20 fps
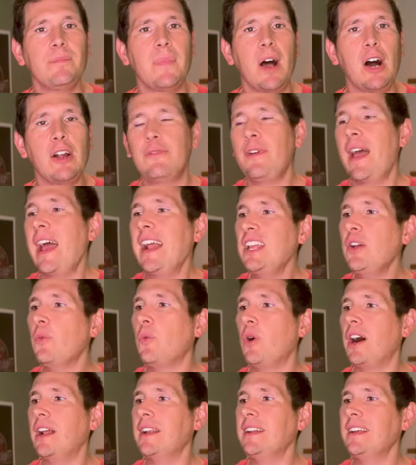Out of
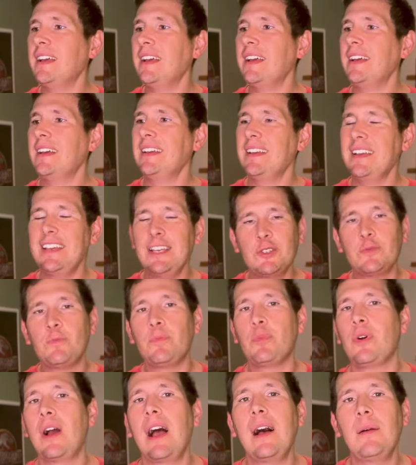anyone, he's
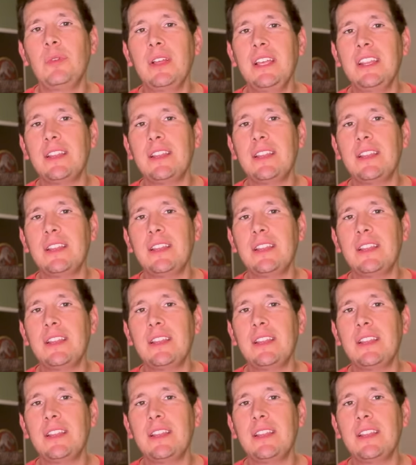probably